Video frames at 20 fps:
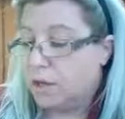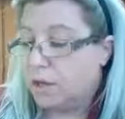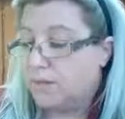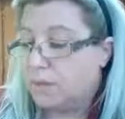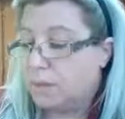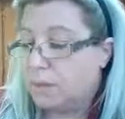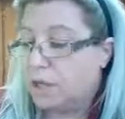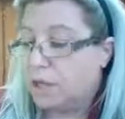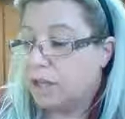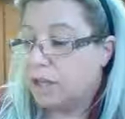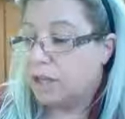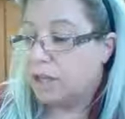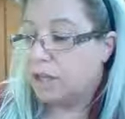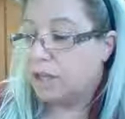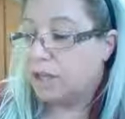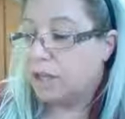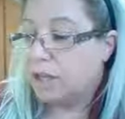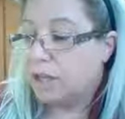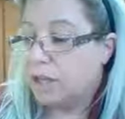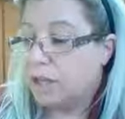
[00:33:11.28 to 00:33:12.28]
If I plug
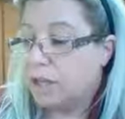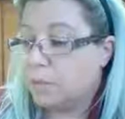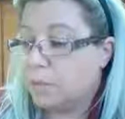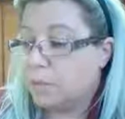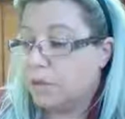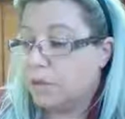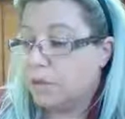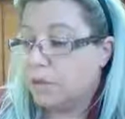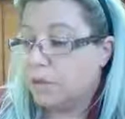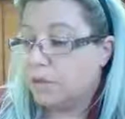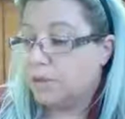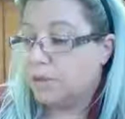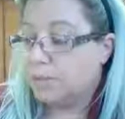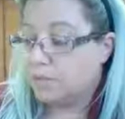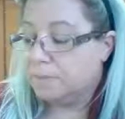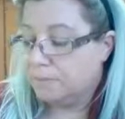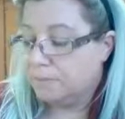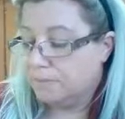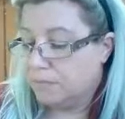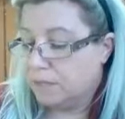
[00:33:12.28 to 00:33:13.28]
in a 3,
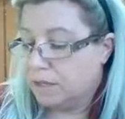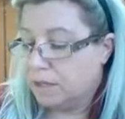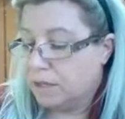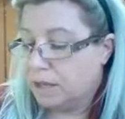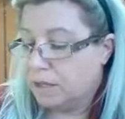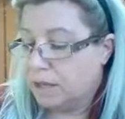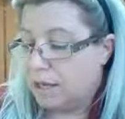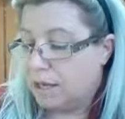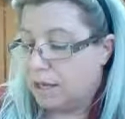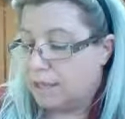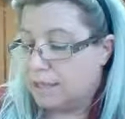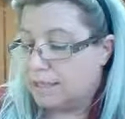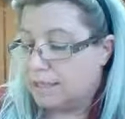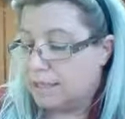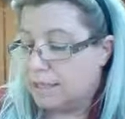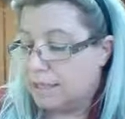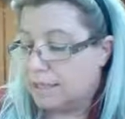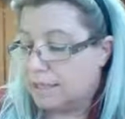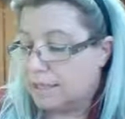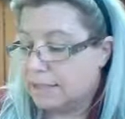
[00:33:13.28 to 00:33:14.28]
I get a
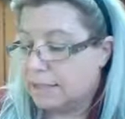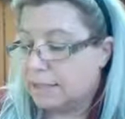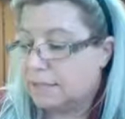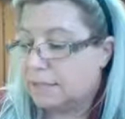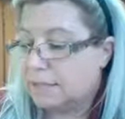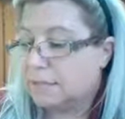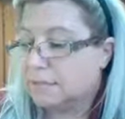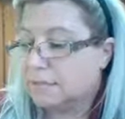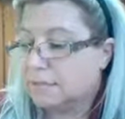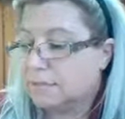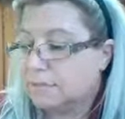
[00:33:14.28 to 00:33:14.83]
6.